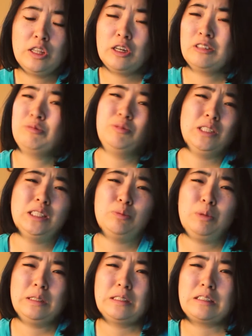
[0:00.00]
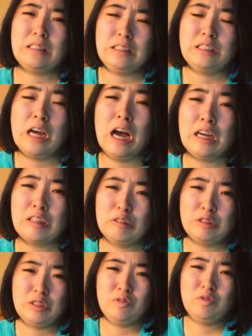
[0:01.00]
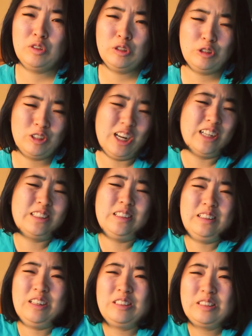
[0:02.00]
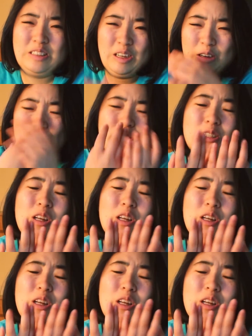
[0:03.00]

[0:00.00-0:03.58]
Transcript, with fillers: They're just basically tacos and food trucks, and they're so